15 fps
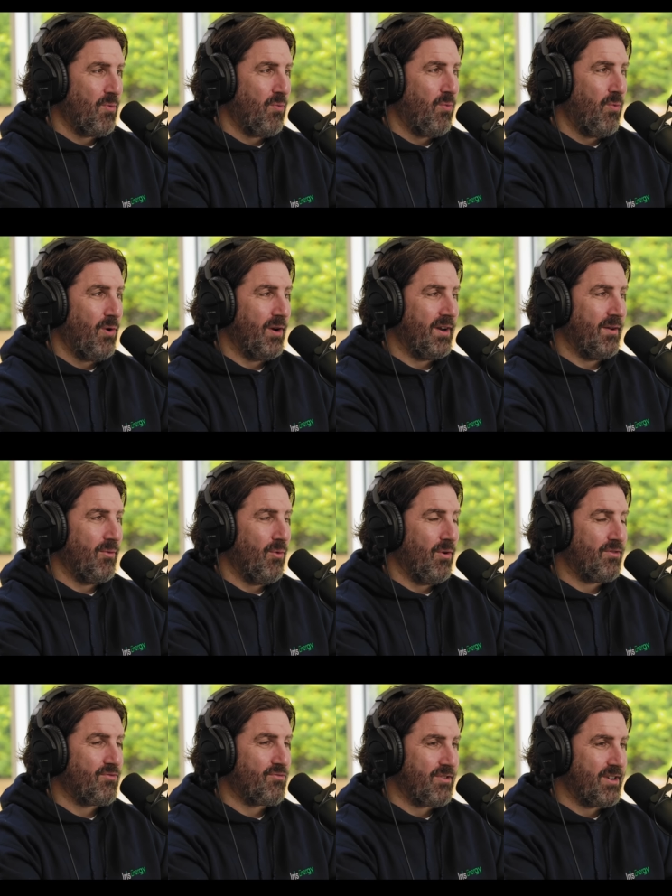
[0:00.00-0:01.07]

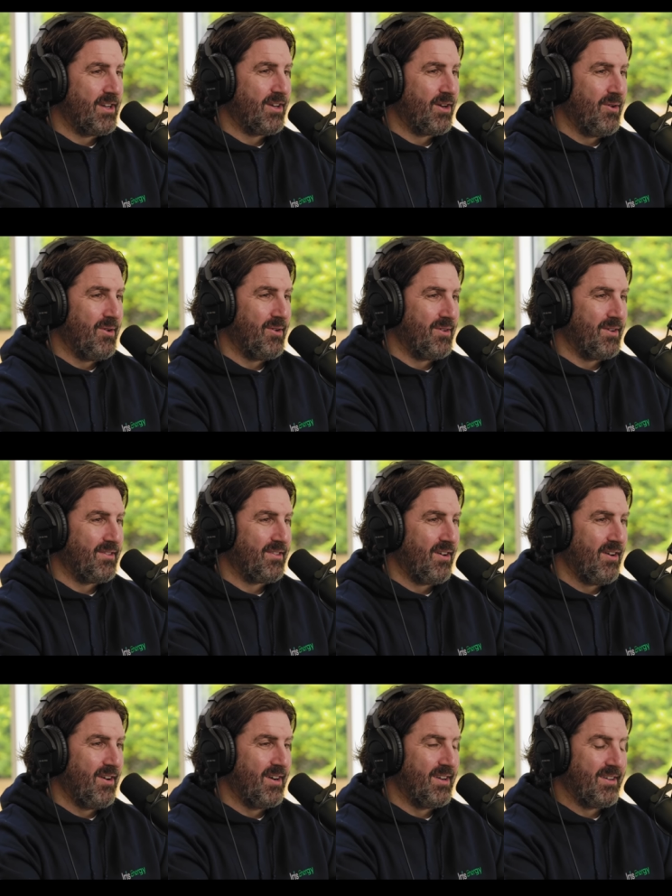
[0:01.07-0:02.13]
what's really going on
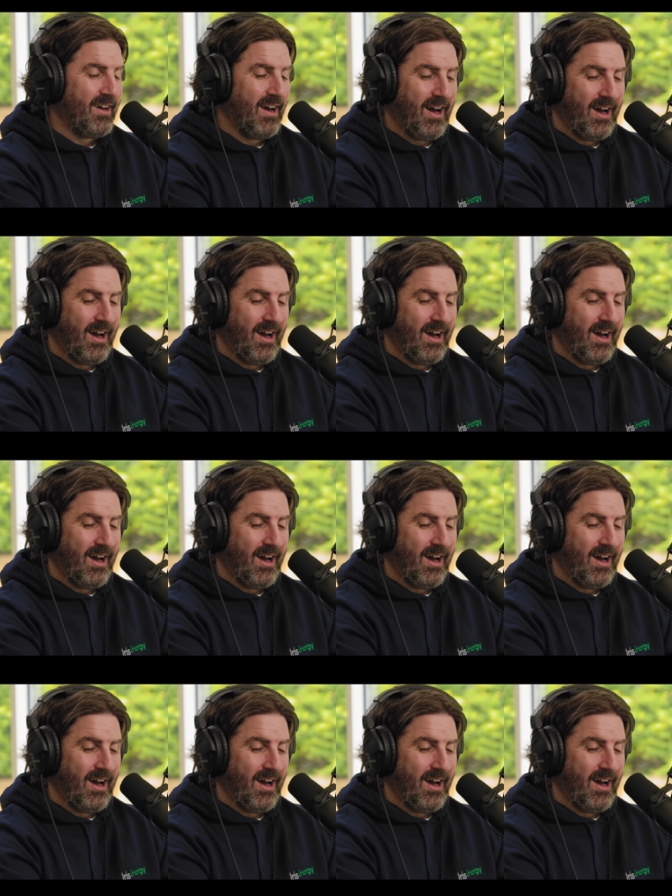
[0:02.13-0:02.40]
inside.